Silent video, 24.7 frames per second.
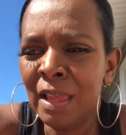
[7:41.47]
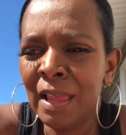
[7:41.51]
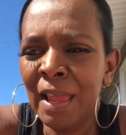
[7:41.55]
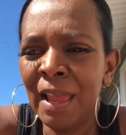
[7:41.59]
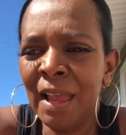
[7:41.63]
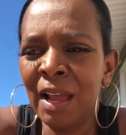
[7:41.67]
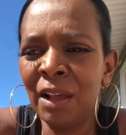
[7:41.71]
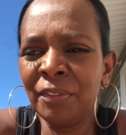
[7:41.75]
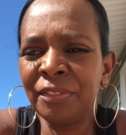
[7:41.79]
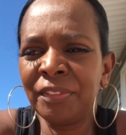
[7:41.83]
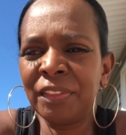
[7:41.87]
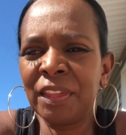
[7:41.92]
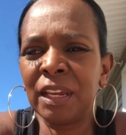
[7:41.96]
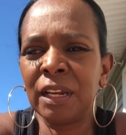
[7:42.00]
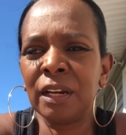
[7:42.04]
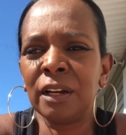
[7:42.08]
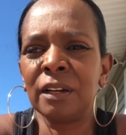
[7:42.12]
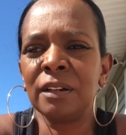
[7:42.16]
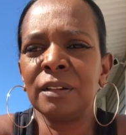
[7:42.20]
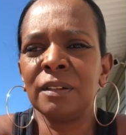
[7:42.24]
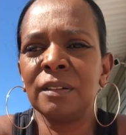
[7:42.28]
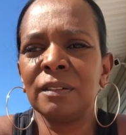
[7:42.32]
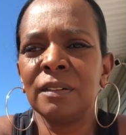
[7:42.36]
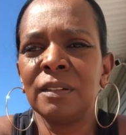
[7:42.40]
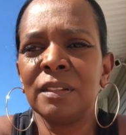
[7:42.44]
healthcare,
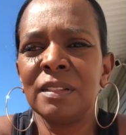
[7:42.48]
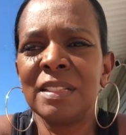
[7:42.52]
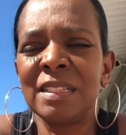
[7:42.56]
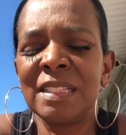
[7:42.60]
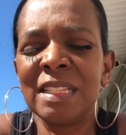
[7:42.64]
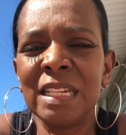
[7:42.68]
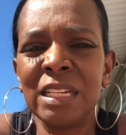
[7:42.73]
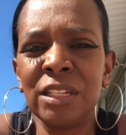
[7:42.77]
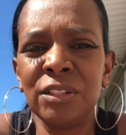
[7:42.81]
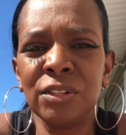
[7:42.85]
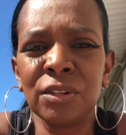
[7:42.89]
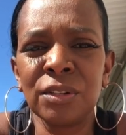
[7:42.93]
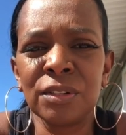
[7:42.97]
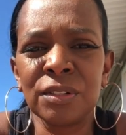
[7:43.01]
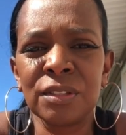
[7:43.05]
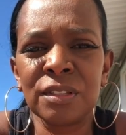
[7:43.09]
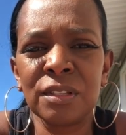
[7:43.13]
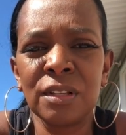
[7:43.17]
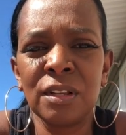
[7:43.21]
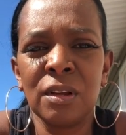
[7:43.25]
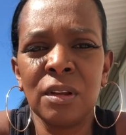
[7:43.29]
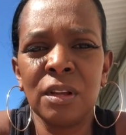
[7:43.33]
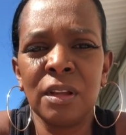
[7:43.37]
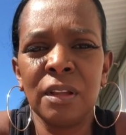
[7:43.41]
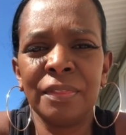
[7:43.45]
seniors,
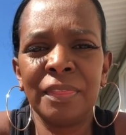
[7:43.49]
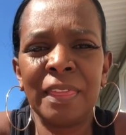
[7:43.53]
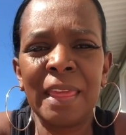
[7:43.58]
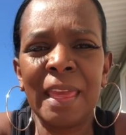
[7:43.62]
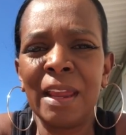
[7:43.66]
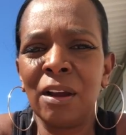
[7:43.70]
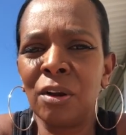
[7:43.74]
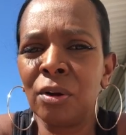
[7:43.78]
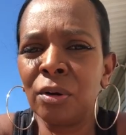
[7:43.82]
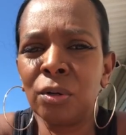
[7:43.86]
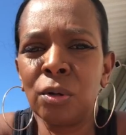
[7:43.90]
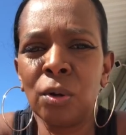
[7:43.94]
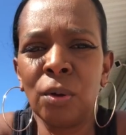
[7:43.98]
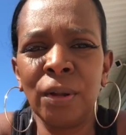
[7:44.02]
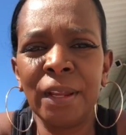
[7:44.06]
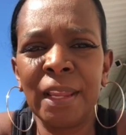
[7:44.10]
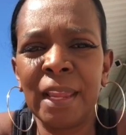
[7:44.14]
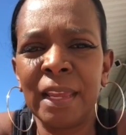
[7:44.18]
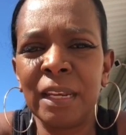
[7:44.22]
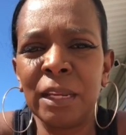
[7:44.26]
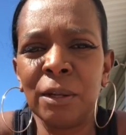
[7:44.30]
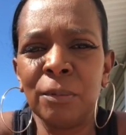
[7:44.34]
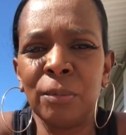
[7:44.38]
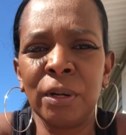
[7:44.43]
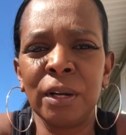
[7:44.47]
they aren't going
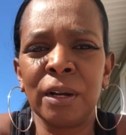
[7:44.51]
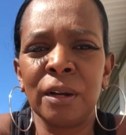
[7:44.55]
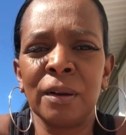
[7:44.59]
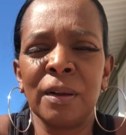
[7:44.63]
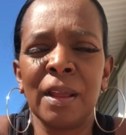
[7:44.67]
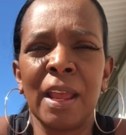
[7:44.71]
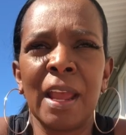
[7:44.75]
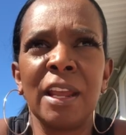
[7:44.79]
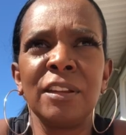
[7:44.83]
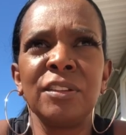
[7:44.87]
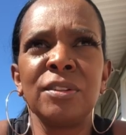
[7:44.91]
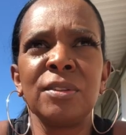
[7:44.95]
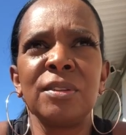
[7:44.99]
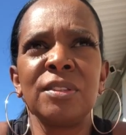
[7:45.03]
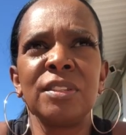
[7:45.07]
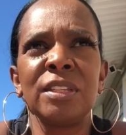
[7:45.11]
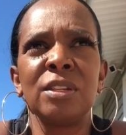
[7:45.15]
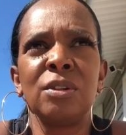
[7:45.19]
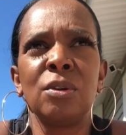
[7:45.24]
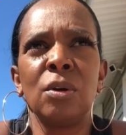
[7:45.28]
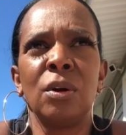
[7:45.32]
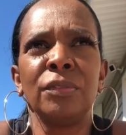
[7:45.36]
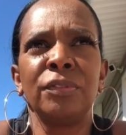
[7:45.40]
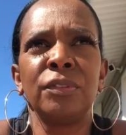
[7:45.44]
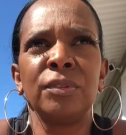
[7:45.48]
anywhere. As you see,
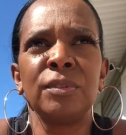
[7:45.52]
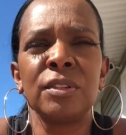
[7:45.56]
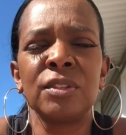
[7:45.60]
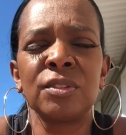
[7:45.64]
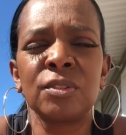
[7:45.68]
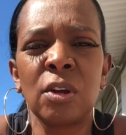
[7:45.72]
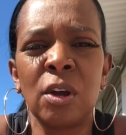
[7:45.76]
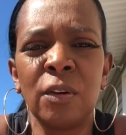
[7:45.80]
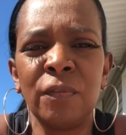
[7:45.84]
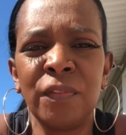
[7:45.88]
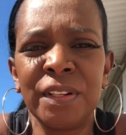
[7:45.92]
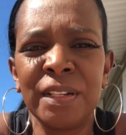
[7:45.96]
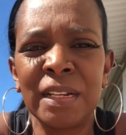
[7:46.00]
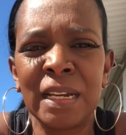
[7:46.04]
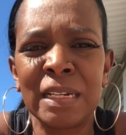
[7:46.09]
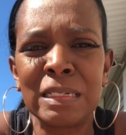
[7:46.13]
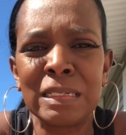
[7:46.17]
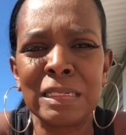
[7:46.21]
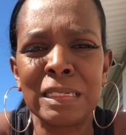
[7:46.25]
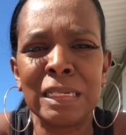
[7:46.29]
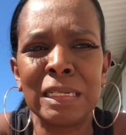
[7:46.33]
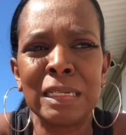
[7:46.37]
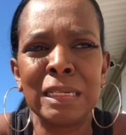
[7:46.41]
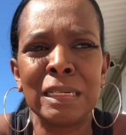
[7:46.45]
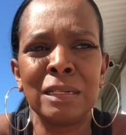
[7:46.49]
going through this
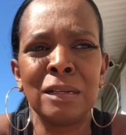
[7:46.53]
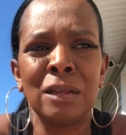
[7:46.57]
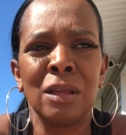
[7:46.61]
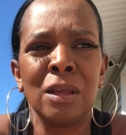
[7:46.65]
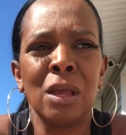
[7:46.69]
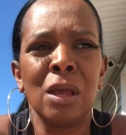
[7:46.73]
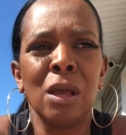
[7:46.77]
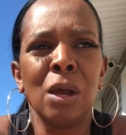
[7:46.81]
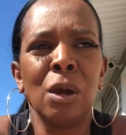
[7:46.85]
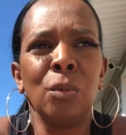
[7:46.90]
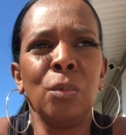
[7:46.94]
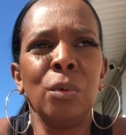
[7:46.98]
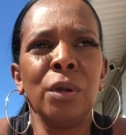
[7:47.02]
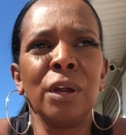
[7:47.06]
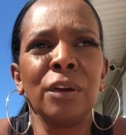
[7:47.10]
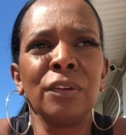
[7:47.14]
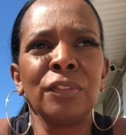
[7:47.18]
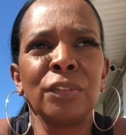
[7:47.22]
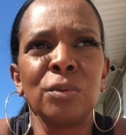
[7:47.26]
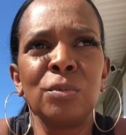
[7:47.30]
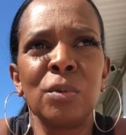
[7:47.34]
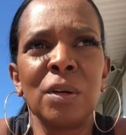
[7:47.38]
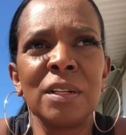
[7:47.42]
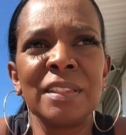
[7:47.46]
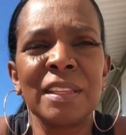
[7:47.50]
COVID-19, we are
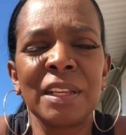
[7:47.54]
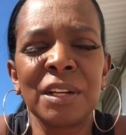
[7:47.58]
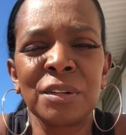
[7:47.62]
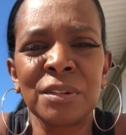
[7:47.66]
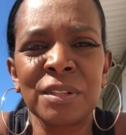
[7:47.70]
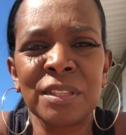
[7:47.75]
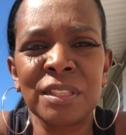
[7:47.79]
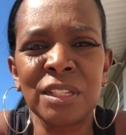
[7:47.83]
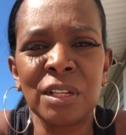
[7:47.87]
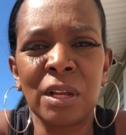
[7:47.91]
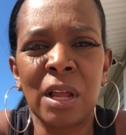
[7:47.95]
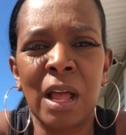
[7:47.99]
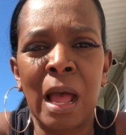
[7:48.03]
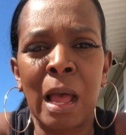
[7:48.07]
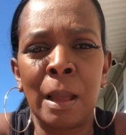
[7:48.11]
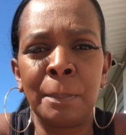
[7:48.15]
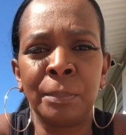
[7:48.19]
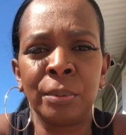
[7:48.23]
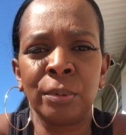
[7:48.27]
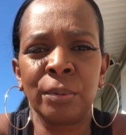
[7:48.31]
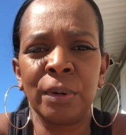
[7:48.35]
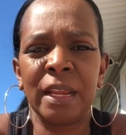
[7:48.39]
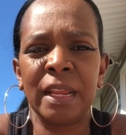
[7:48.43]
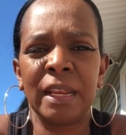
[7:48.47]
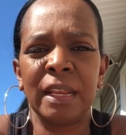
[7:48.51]
the ones that are still
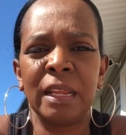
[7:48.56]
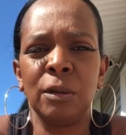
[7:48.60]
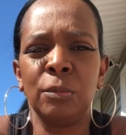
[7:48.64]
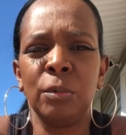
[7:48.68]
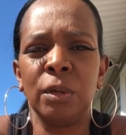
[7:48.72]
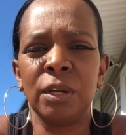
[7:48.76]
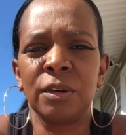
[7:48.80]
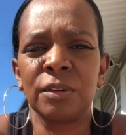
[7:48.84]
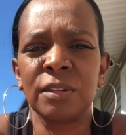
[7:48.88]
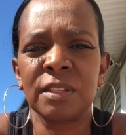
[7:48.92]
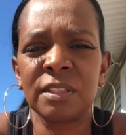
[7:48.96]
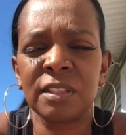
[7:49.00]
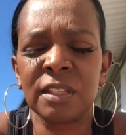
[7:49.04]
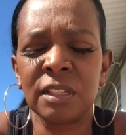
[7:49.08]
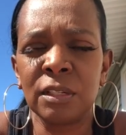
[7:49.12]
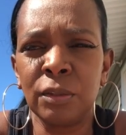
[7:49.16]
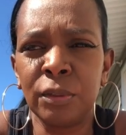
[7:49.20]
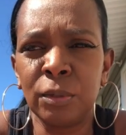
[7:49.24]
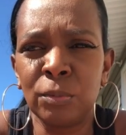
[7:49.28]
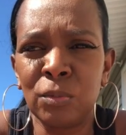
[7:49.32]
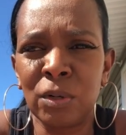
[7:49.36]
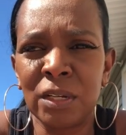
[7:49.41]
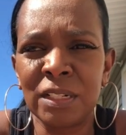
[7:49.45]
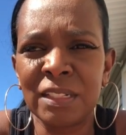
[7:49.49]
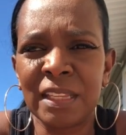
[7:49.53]
operating. We are still the
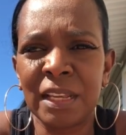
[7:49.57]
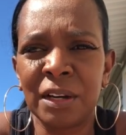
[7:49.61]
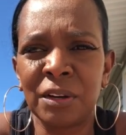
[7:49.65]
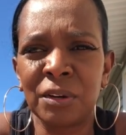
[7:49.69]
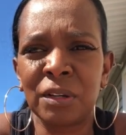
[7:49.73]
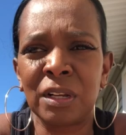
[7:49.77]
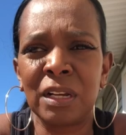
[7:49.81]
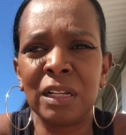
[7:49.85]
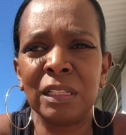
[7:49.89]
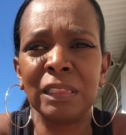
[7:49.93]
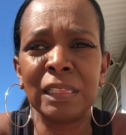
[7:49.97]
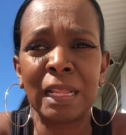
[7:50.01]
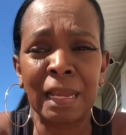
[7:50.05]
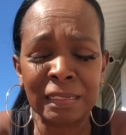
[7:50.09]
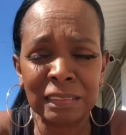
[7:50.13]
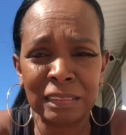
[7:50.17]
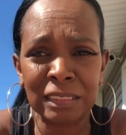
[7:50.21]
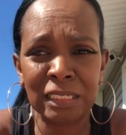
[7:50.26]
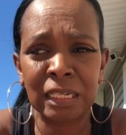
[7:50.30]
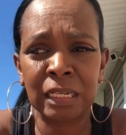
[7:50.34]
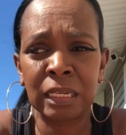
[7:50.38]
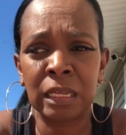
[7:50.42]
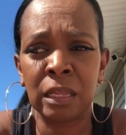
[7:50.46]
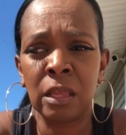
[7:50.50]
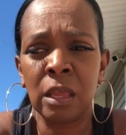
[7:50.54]
ones that are
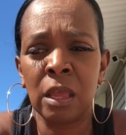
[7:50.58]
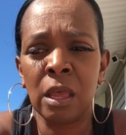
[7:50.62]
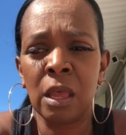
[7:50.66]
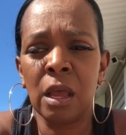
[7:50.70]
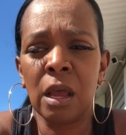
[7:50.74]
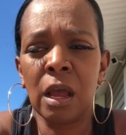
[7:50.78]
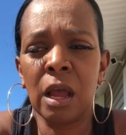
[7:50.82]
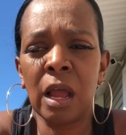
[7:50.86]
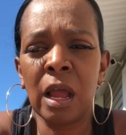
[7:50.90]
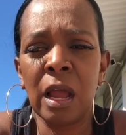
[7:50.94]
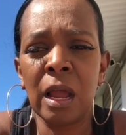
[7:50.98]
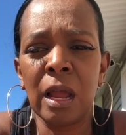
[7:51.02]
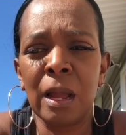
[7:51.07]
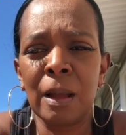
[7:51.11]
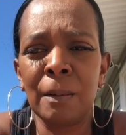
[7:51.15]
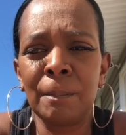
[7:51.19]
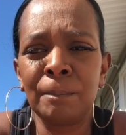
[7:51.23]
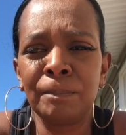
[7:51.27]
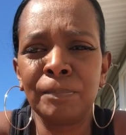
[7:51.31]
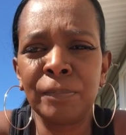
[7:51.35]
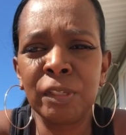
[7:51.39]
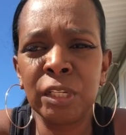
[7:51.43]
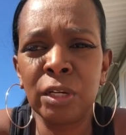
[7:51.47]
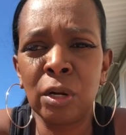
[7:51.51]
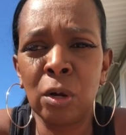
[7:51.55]
collecting,
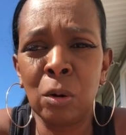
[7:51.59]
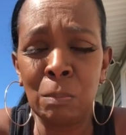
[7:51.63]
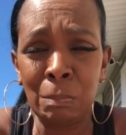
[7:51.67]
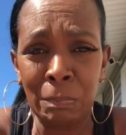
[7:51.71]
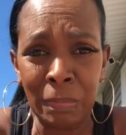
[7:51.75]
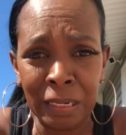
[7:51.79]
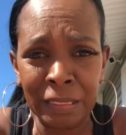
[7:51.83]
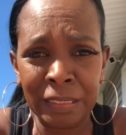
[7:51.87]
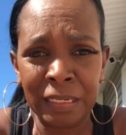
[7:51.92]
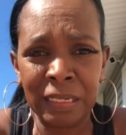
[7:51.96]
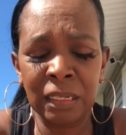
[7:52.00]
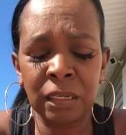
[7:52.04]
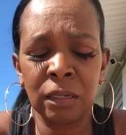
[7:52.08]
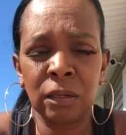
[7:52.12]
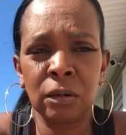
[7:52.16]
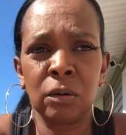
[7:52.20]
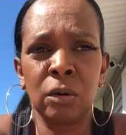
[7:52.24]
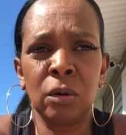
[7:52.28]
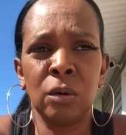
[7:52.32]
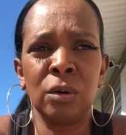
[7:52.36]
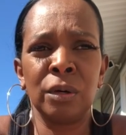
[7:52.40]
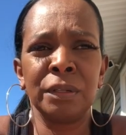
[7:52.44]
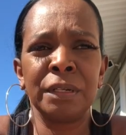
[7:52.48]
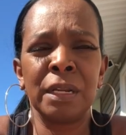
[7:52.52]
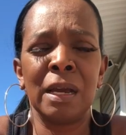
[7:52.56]
money
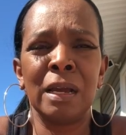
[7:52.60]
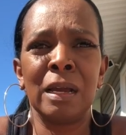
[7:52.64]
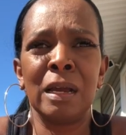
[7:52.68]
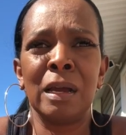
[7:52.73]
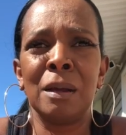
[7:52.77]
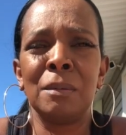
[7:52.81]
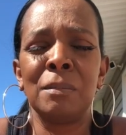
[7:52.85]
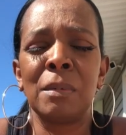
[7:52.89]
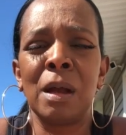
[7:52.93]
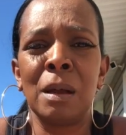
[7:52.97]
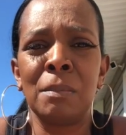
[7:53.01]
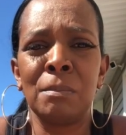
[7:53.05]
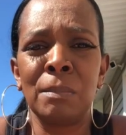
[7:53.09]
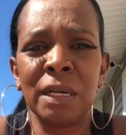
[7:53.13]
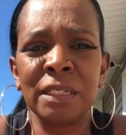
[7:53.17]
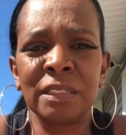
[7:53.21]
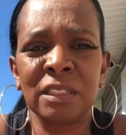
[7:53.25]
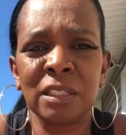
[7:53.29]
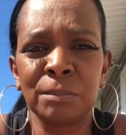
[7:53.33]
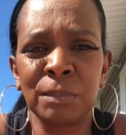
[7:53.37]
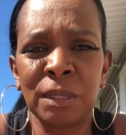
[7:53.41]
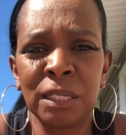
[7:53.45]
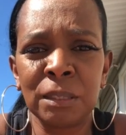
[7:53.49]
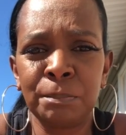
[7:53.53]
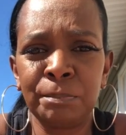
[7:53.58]
on a
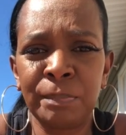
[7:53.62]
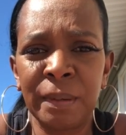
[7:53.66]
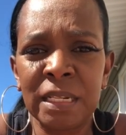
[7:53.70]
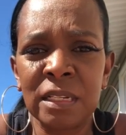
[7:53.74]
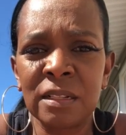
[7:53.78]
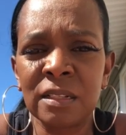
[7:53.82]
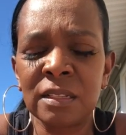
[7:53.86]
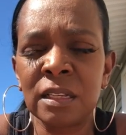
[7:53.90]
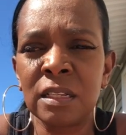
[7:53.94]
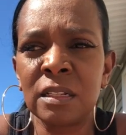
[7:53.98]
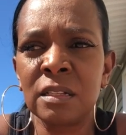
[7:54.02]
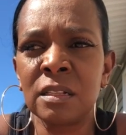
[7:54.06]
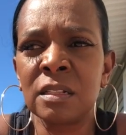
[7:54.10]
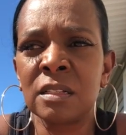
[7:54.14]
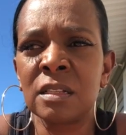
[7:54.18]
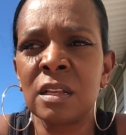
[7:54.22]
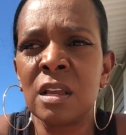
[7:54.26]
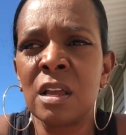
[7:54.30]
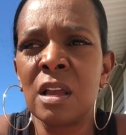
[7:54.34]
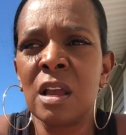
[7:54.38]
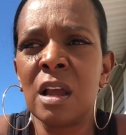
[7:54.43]
month-to-month basis.